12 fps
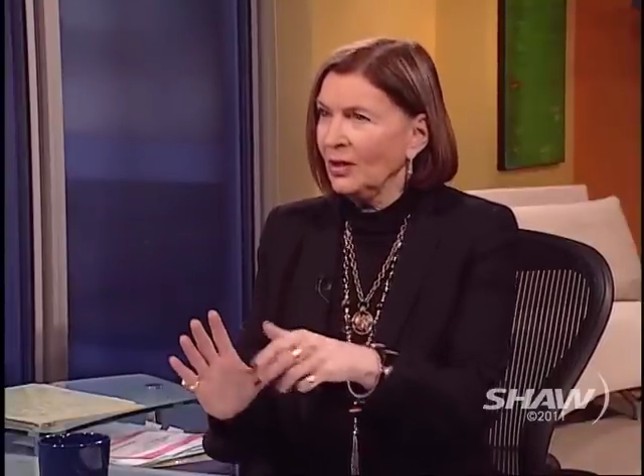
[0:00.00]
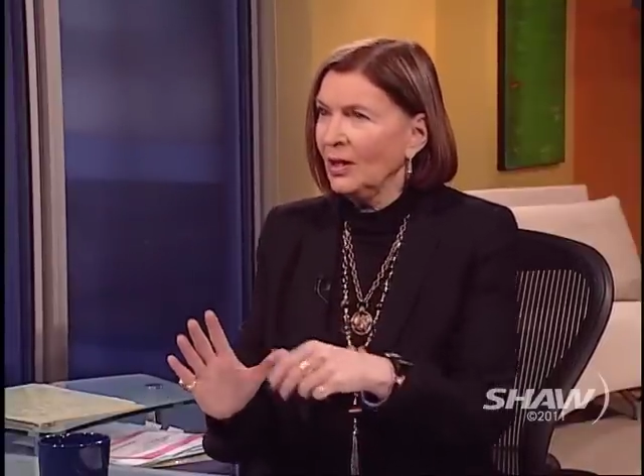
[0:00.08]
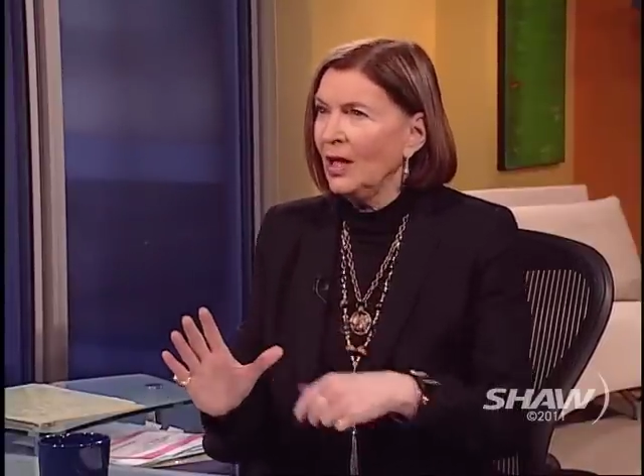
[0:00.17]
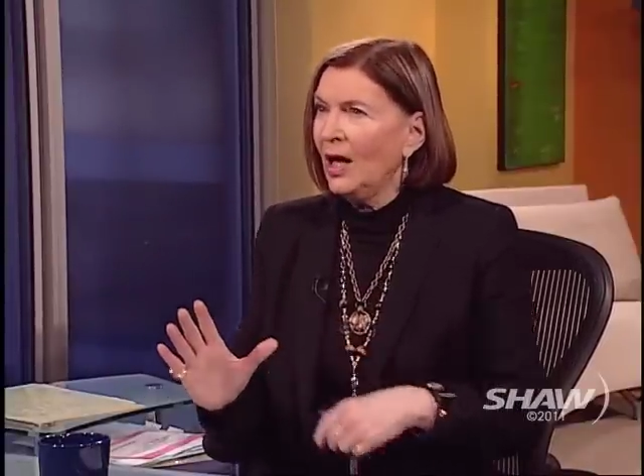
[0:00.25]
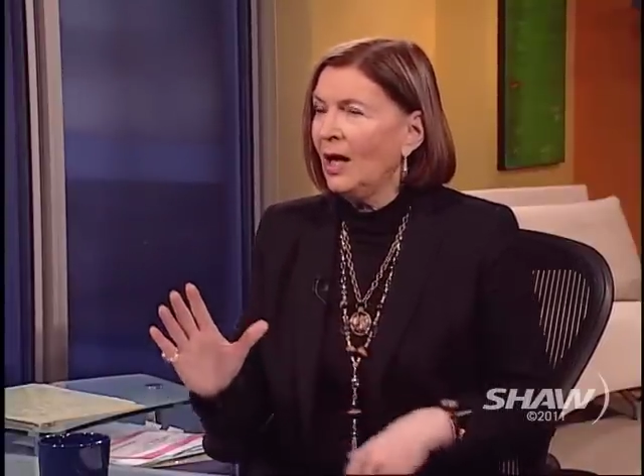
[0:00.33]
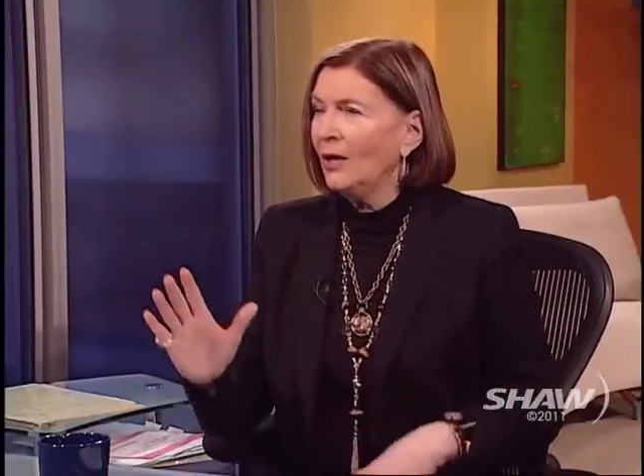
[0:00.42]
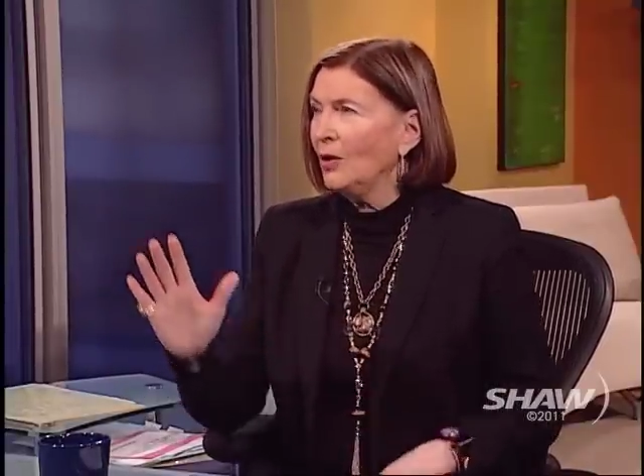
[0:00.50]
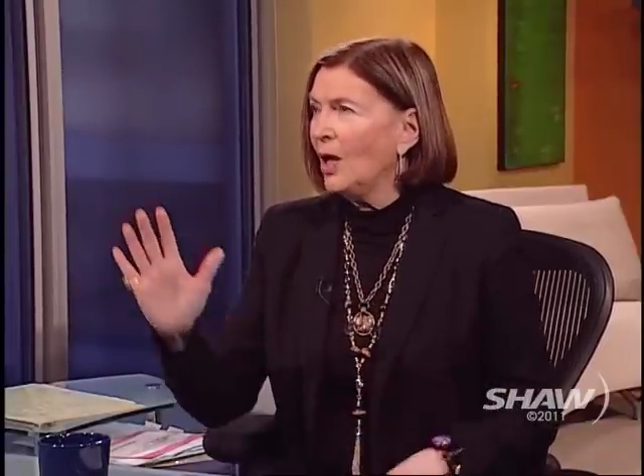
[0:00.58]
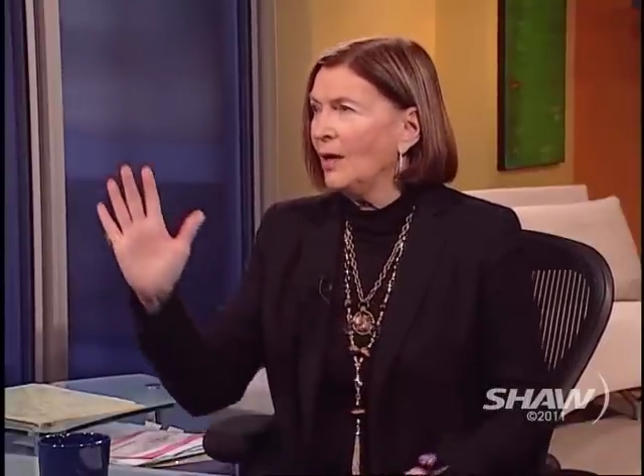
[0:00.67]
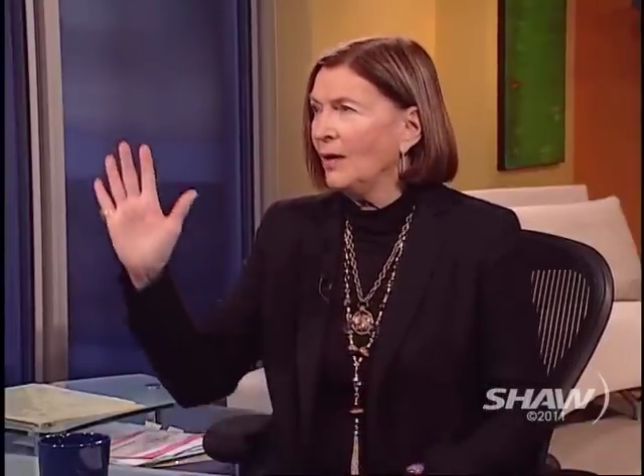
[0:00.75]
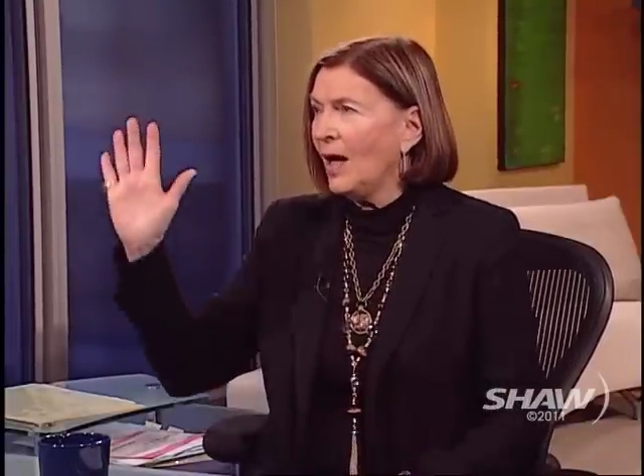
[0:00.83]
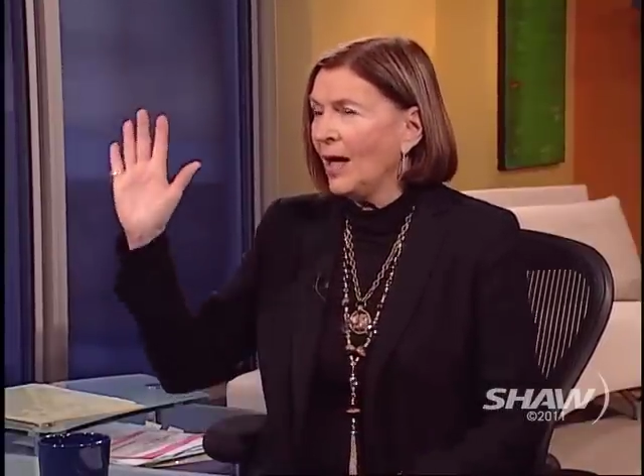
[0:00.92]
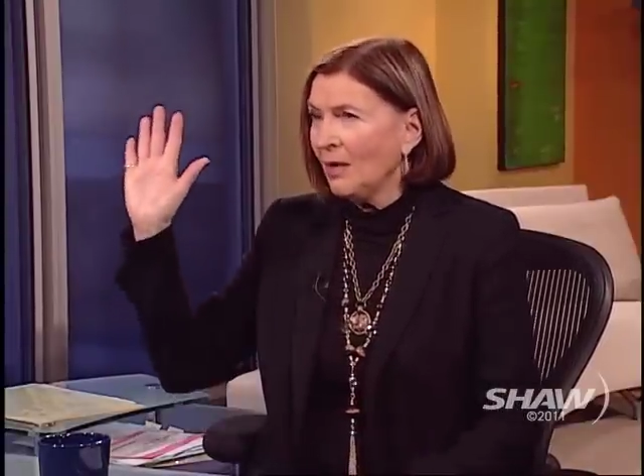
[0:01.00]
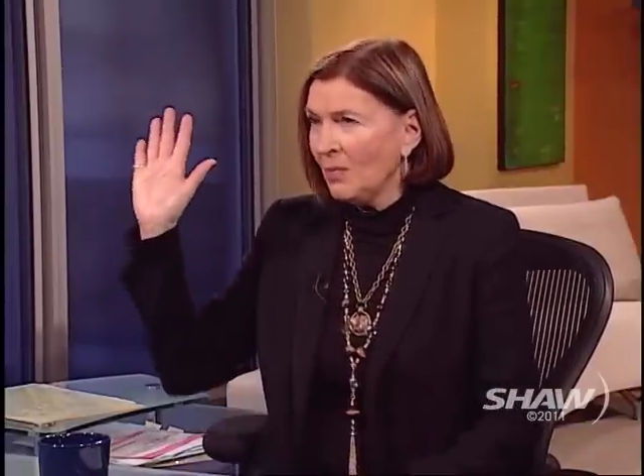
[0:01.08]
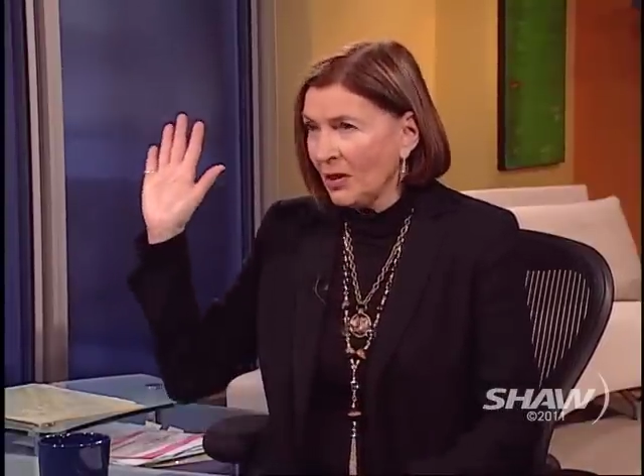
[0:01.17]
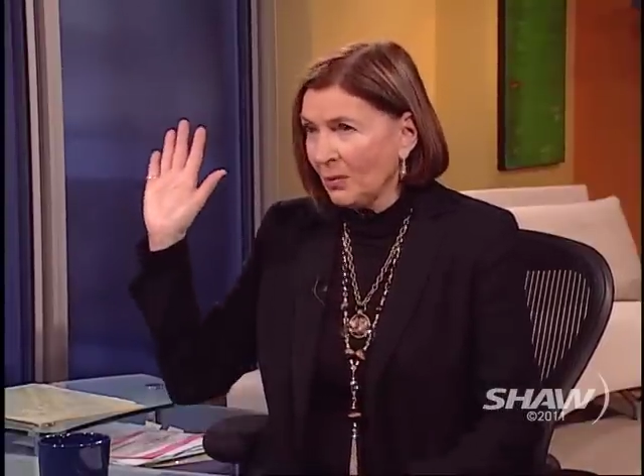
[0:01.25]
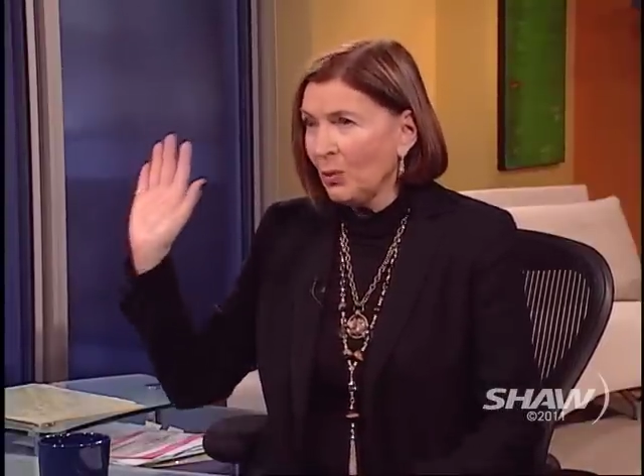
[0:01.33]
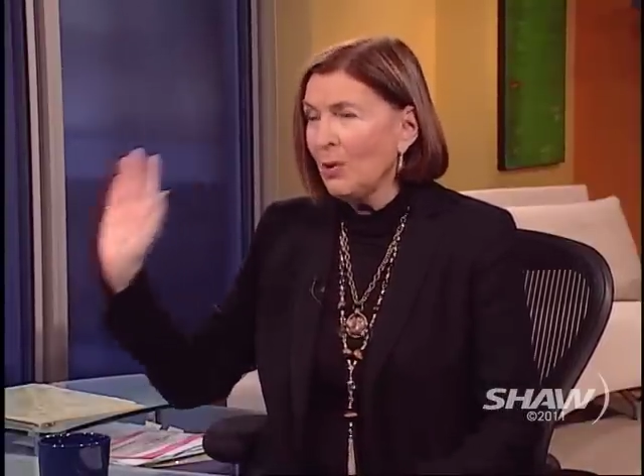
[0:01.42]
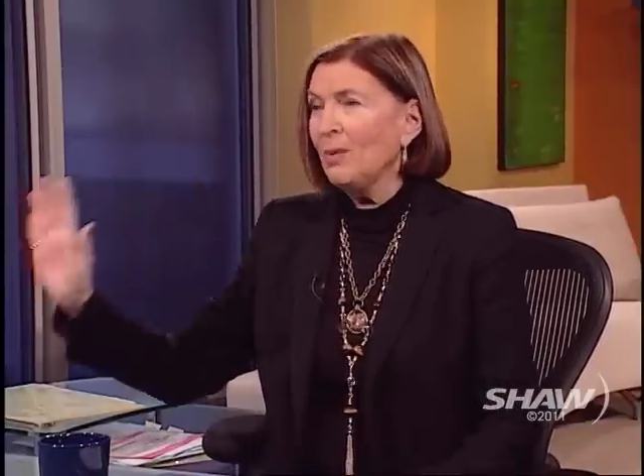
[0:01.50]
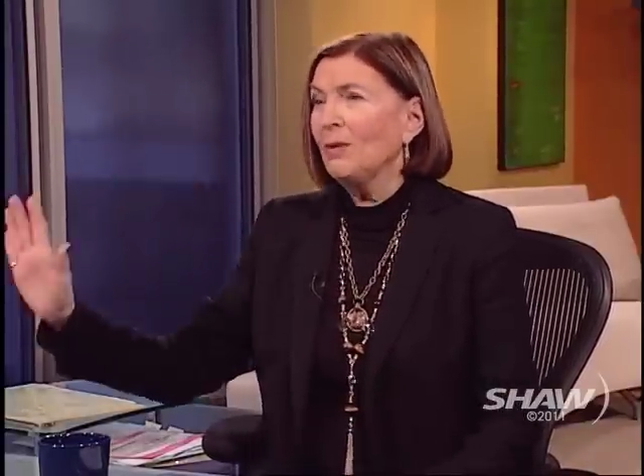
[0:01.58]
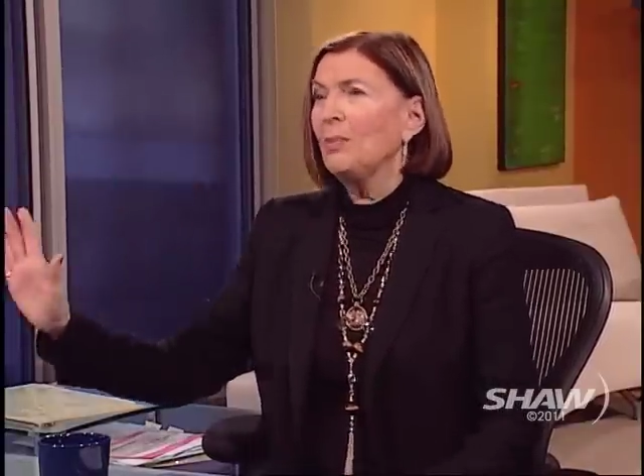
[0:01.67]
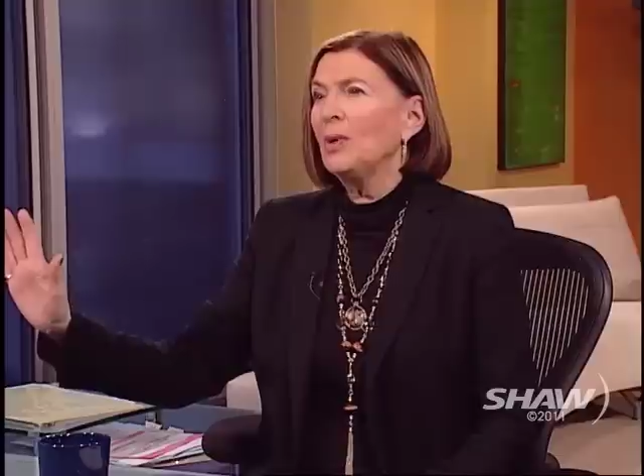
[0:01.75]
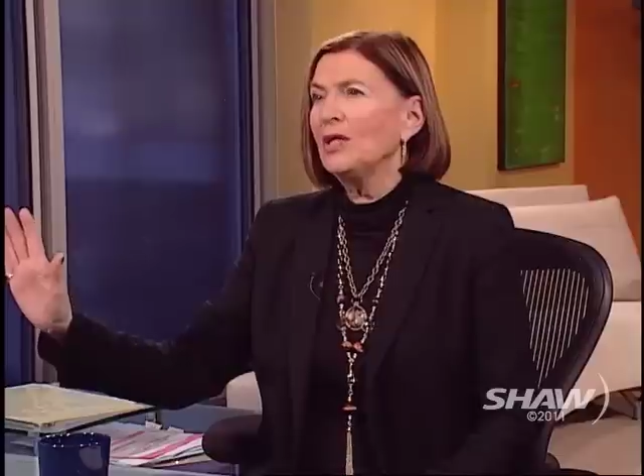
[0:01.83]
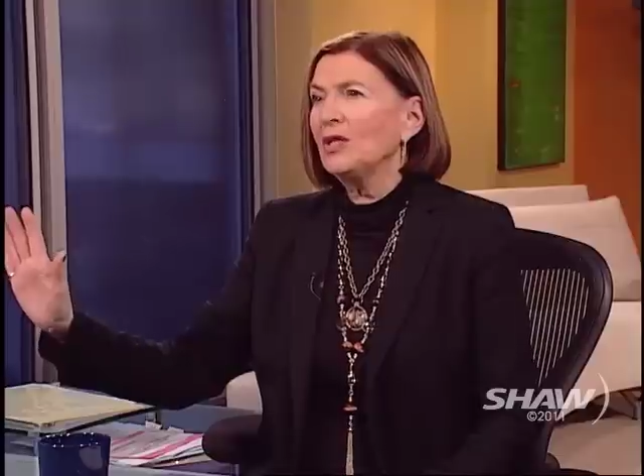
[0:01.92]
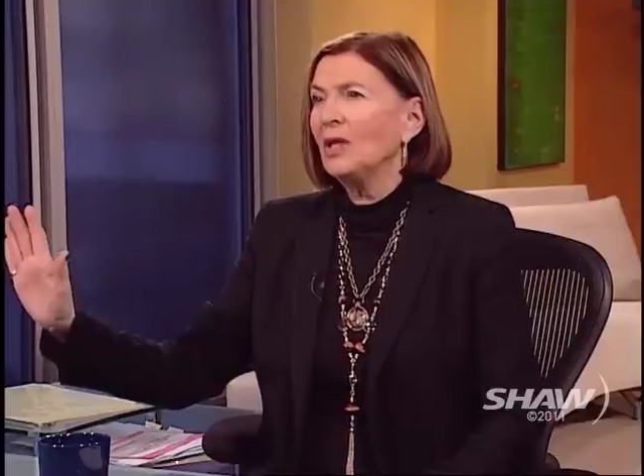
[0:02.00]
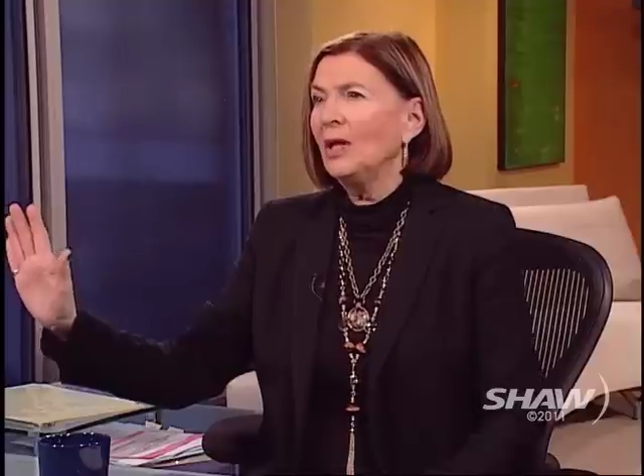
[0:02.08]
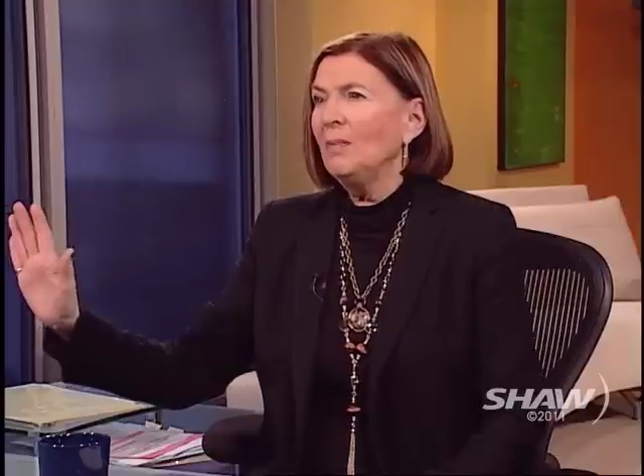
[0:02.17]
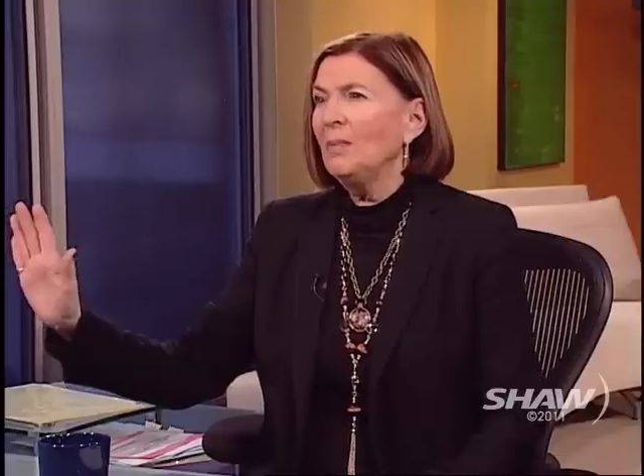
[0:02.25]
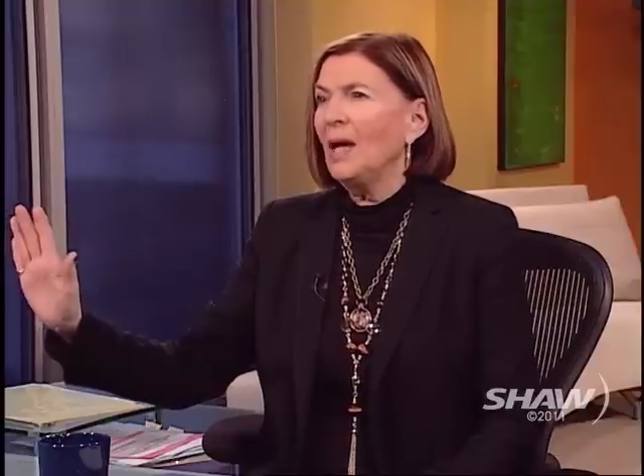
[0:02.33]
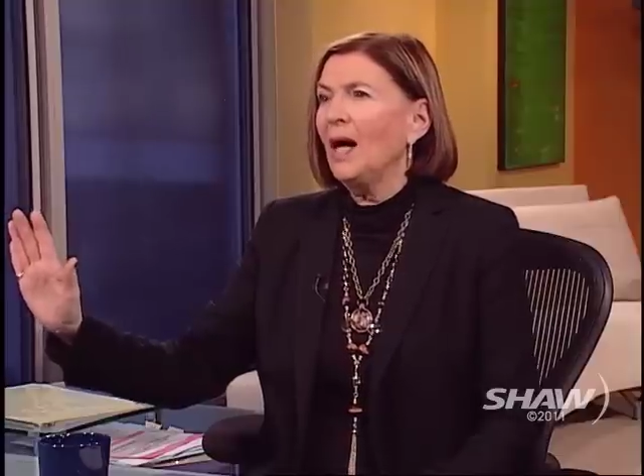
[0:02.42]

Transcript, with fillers: Yeah. I, I, I, can be the premier of British Columbia.